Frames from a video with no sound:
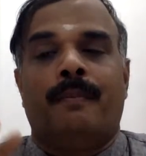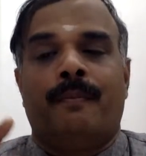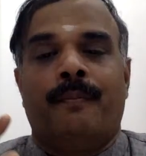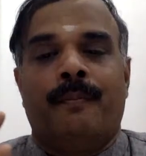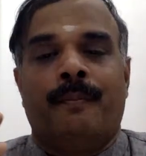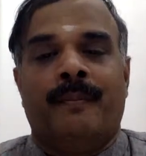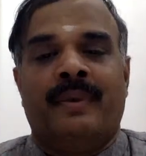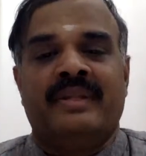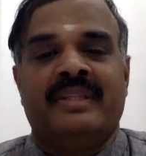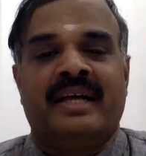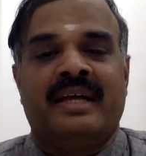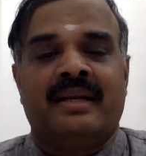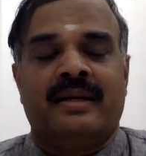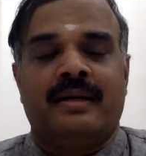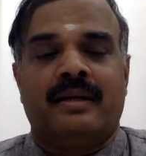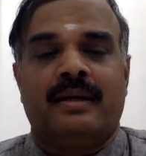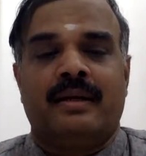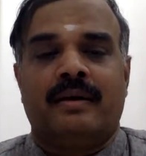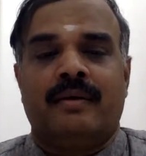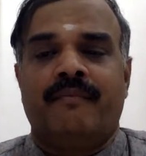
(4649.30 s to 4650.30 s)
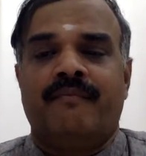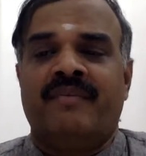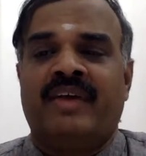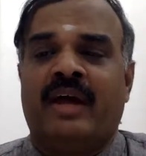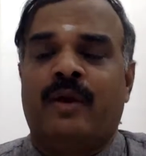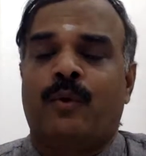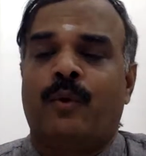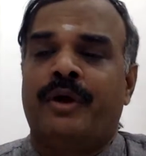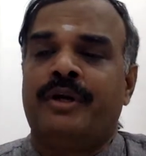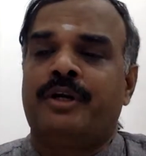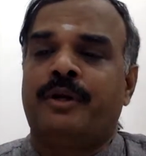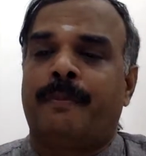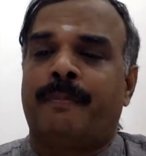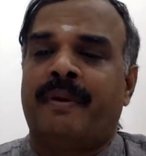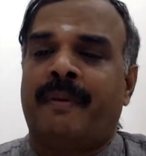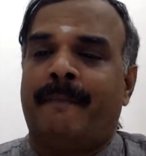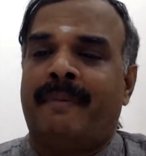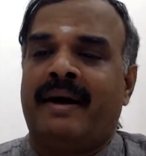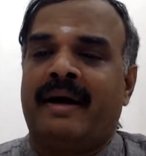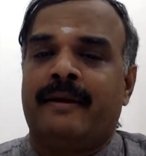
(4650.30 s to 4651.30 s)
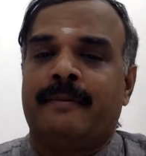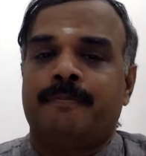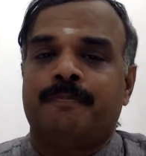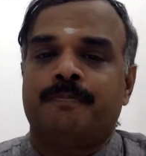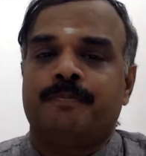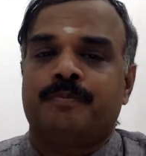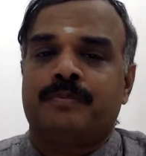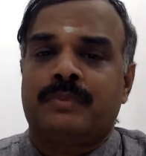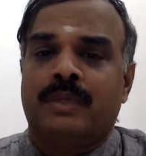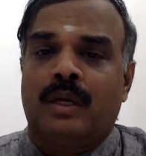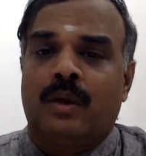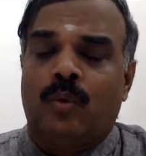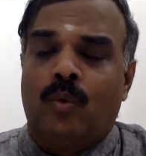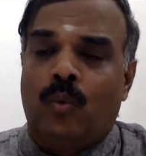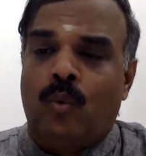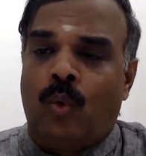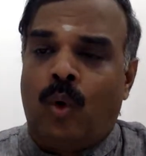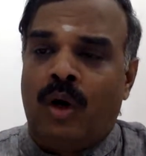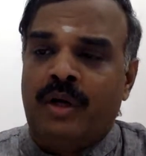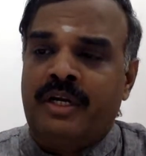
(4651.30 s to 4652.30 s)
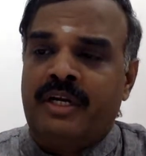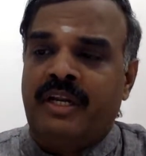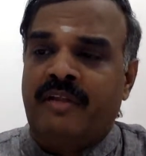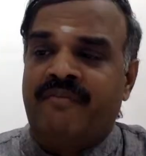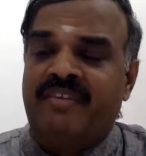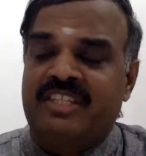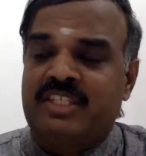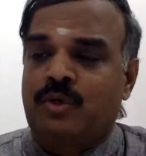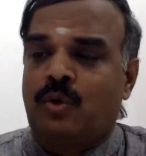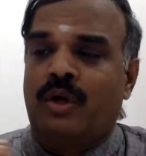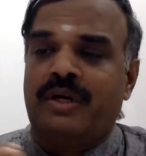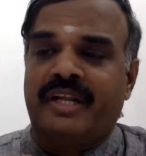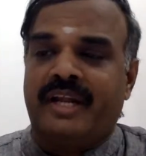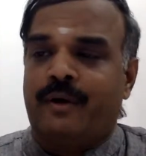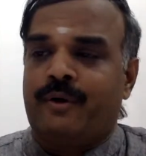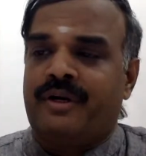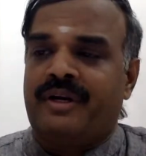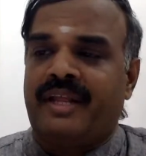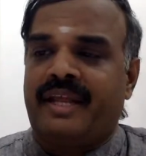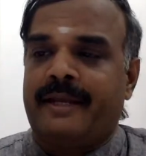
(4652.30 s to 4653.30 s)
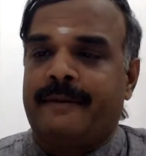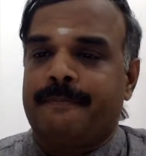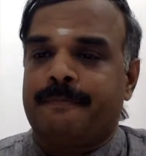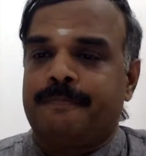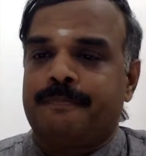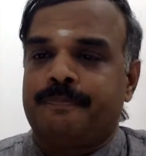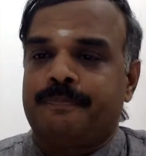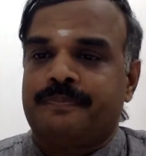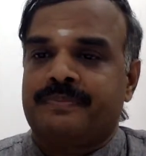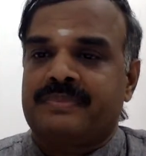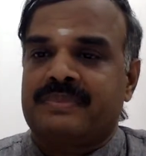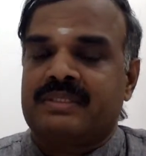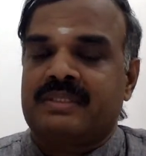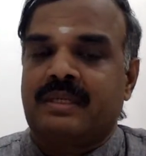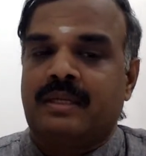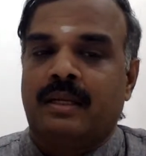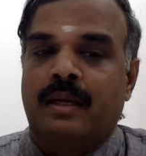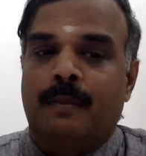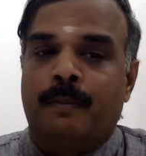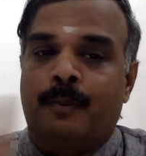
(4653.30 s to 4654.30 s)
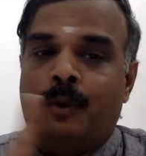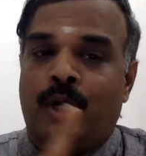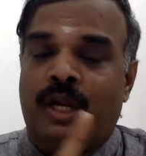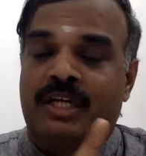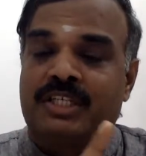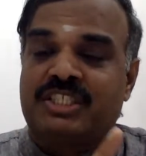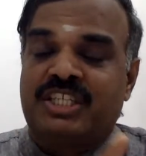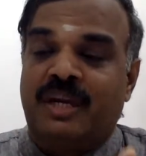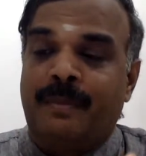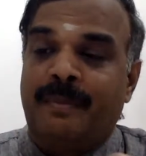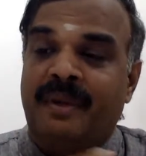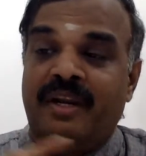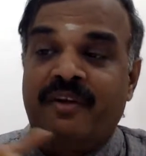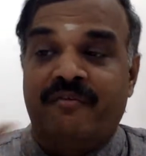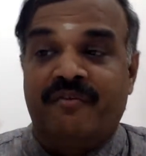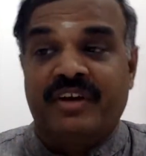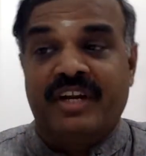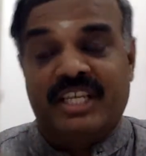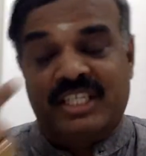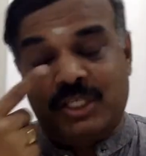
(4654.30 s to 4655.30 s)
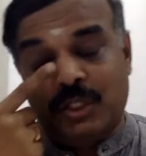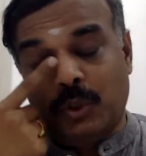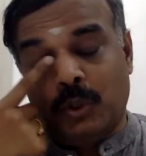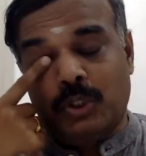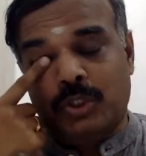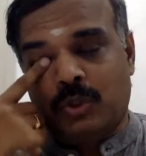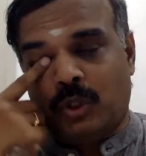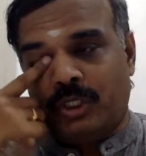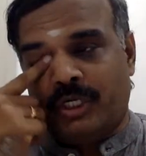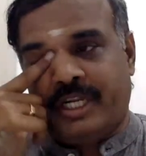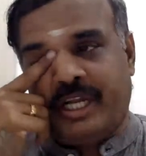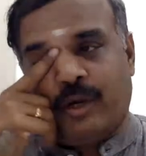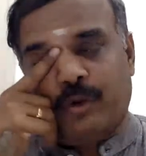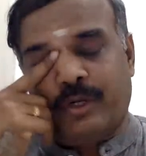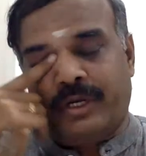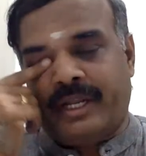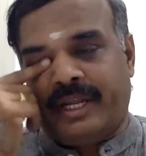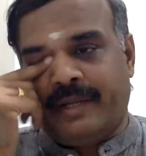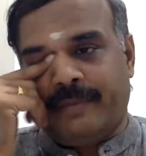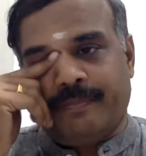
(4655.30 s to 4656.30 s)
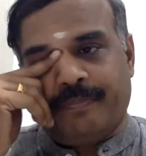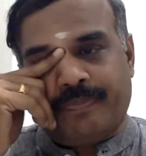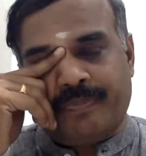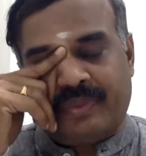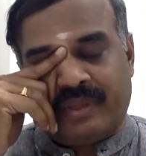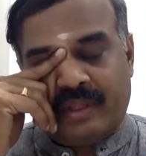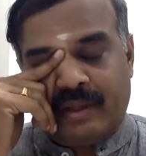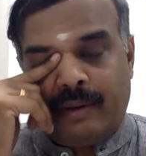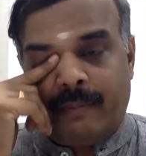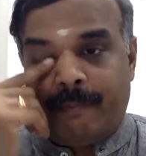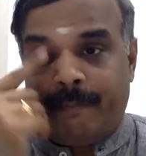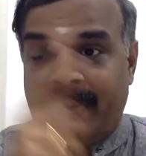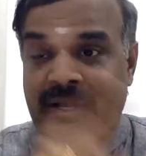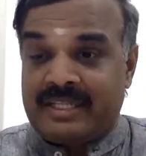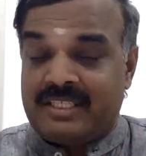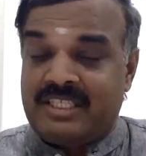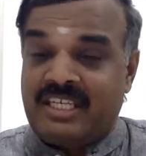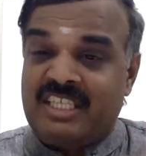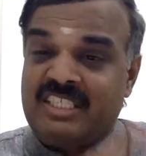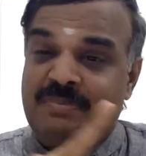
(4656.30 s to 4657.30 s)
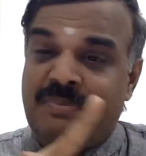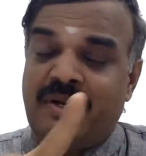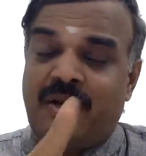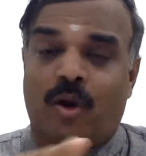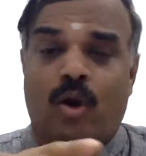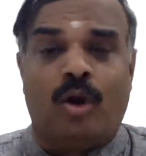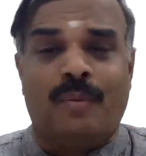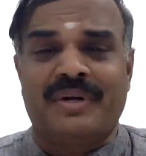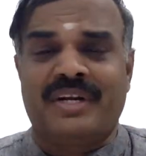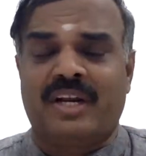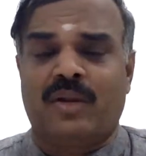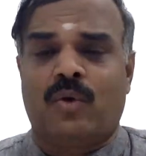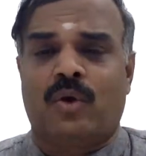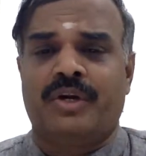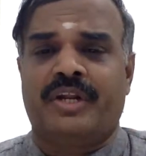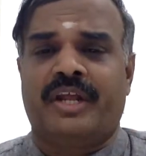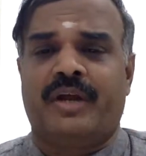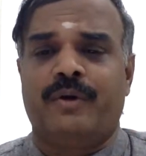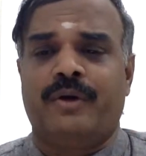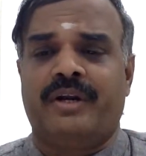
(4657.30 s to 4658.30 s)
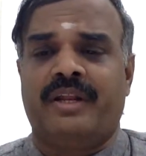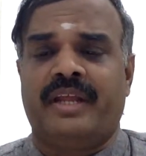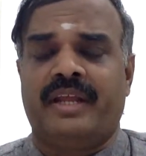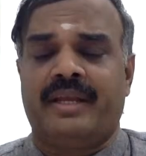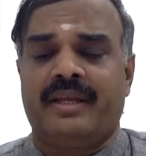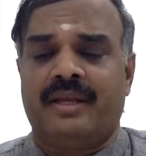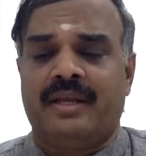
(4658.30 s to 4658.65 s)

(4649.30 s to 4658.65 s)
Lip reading: whether we are going to prepare quantity, which quantity you have to take. Production mean finished goods quantity you have to take. Purchase mean raw material quantity you have to take.